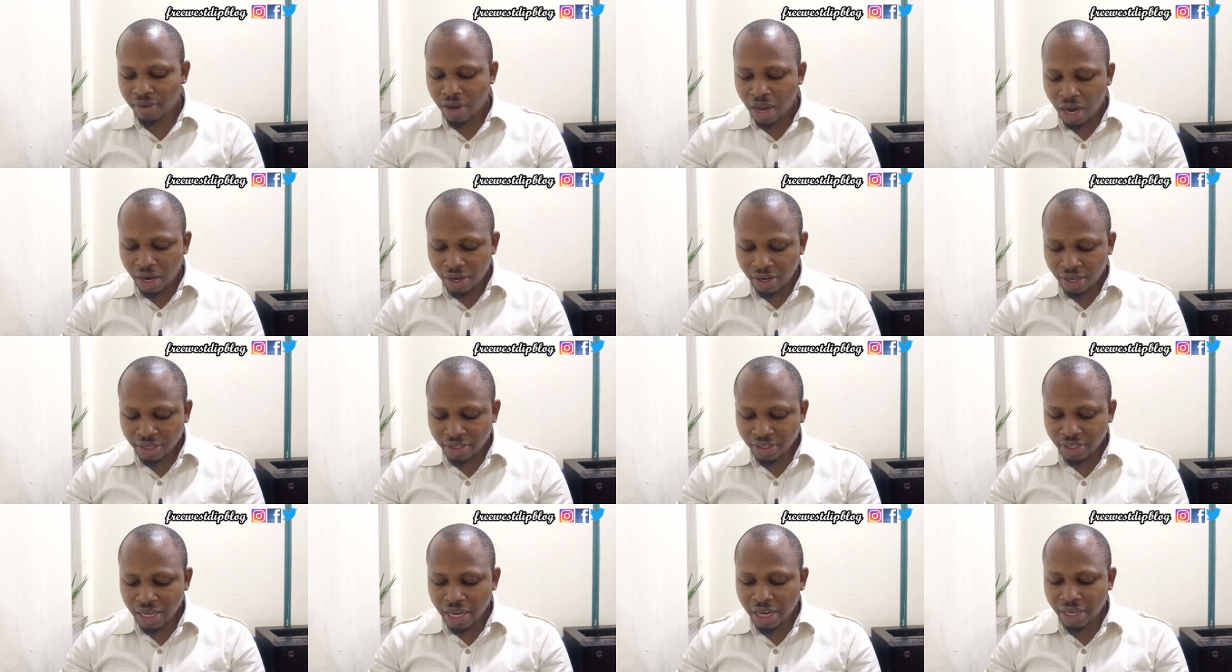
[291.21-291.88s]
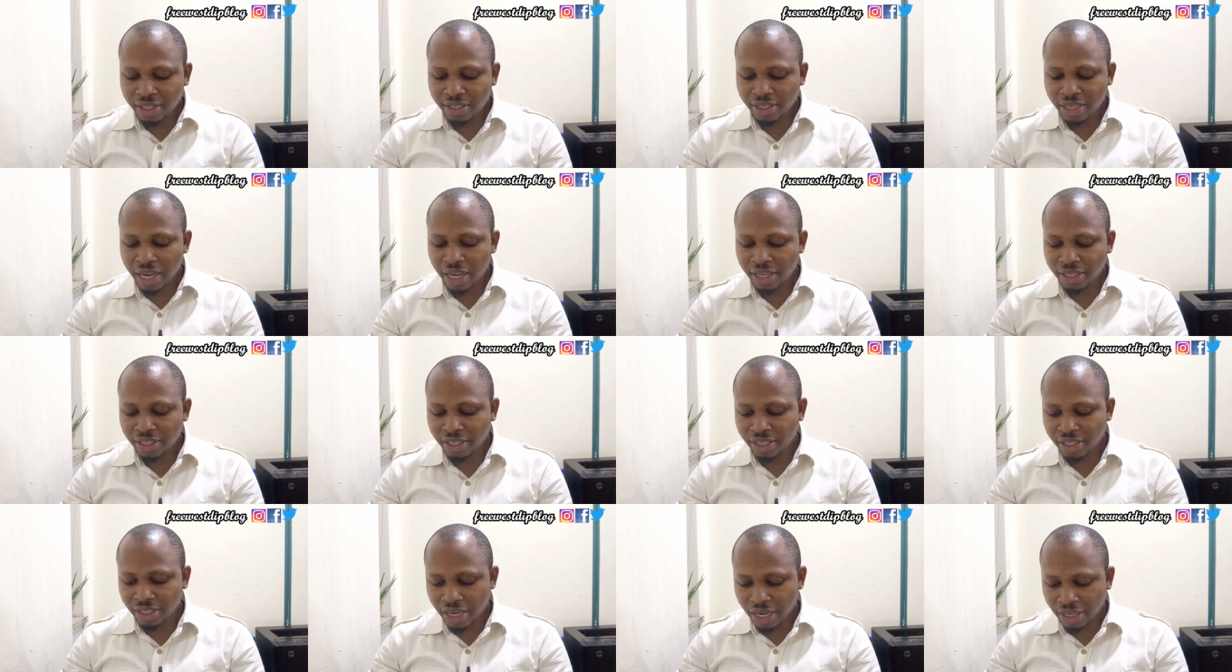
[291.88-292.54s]
arrested
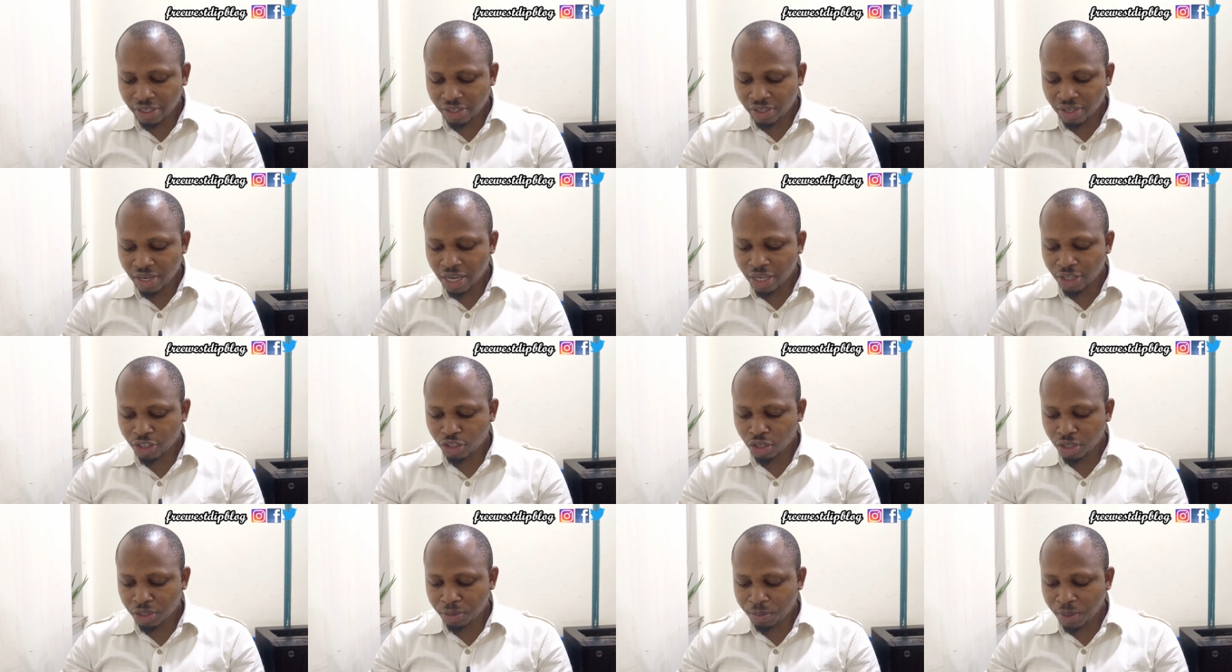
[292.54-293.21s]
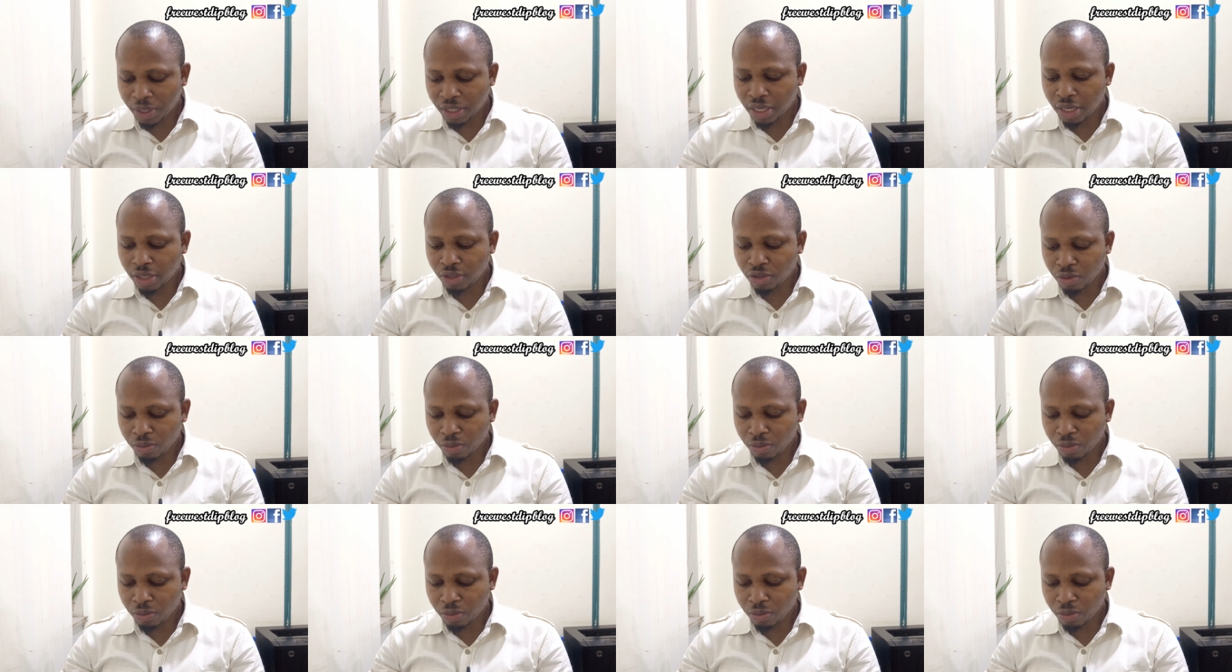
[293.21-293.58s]
30 Nigerians suspected